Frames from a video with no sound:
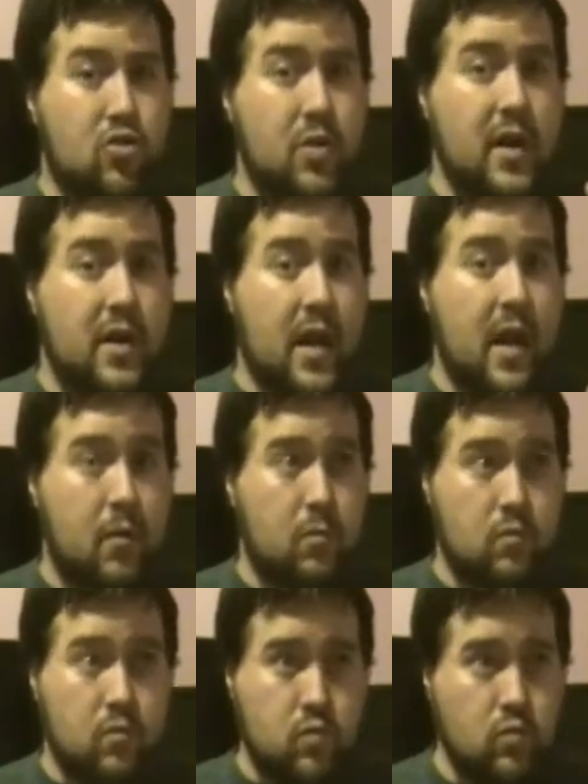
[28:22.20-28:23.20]
shooting
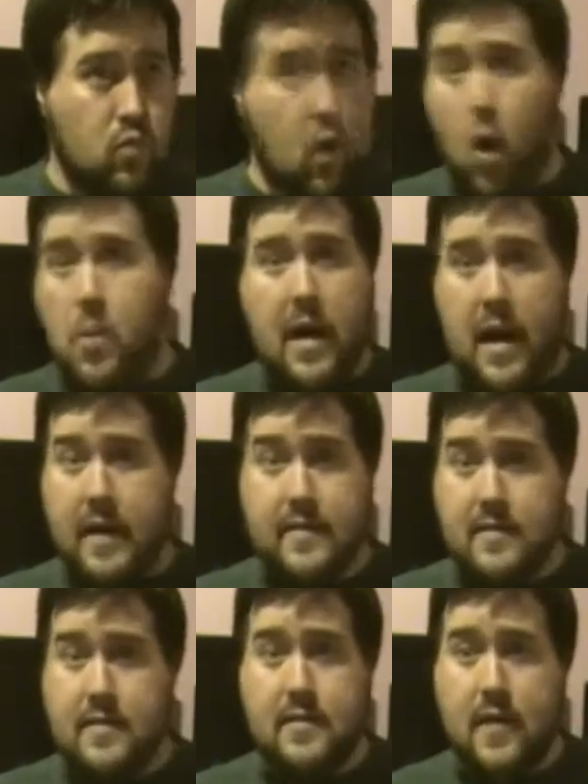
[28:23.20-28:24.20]
down
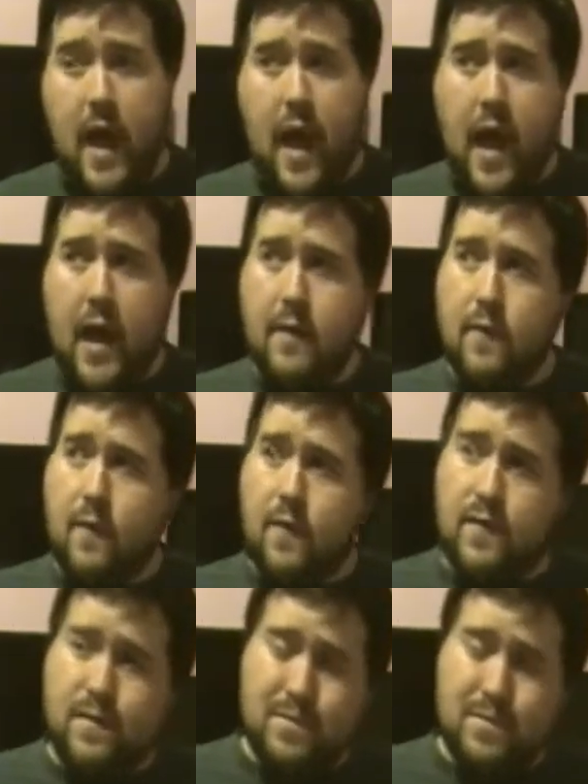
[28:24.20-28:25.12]
robots, and